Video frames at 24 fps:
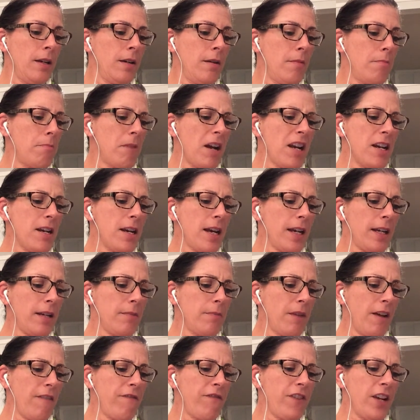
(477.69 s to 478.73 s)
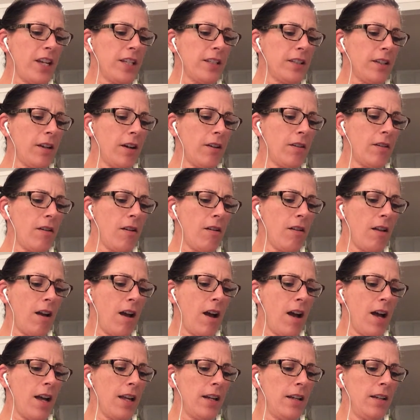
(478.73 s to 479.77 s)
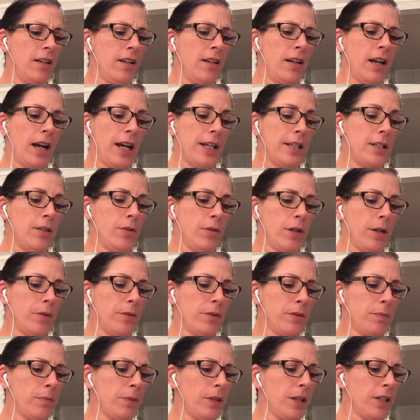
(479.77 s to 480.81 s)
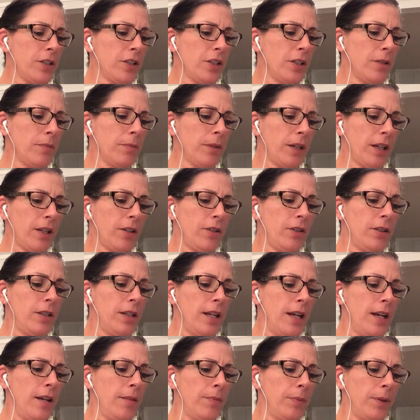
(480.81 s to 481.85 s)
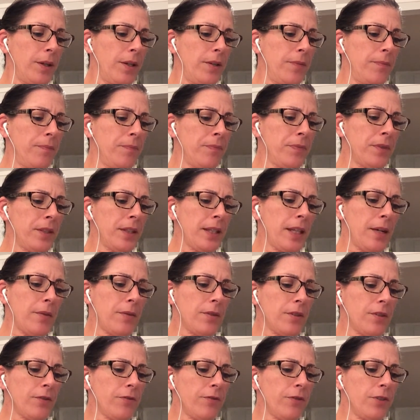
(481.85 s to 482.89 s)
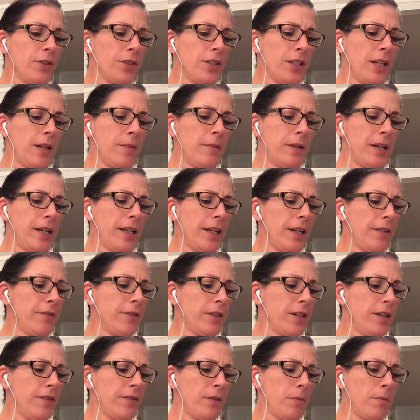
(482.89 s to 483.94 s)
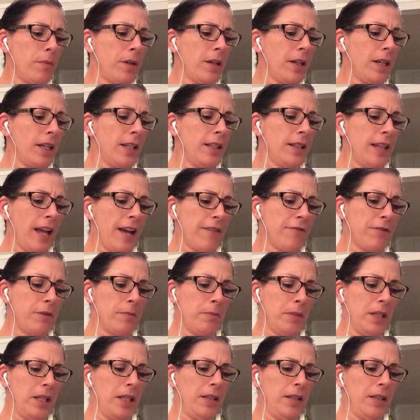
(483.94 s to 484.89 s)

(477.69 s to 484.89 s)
My neck and my face got all hot. I knew I was blushing, but I couldn't help it. That was the first time I had ever had a monkey laugh at me.